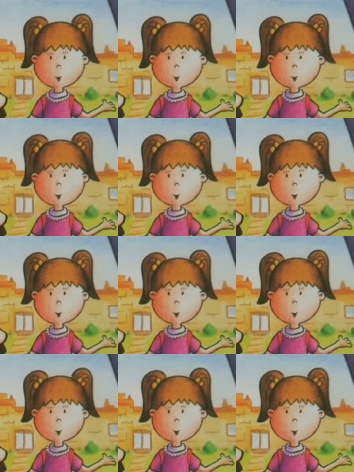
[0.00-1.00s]

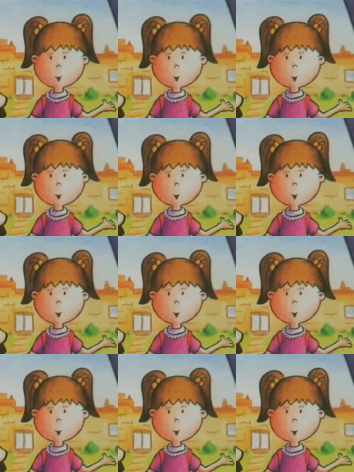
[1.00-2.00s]

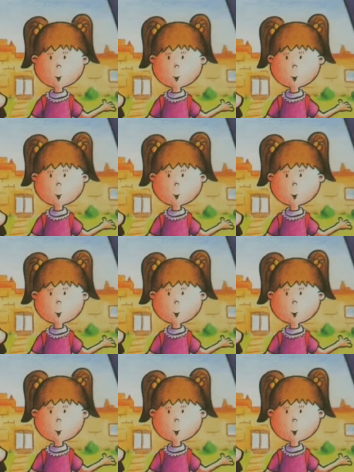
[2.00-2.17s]
[no speech]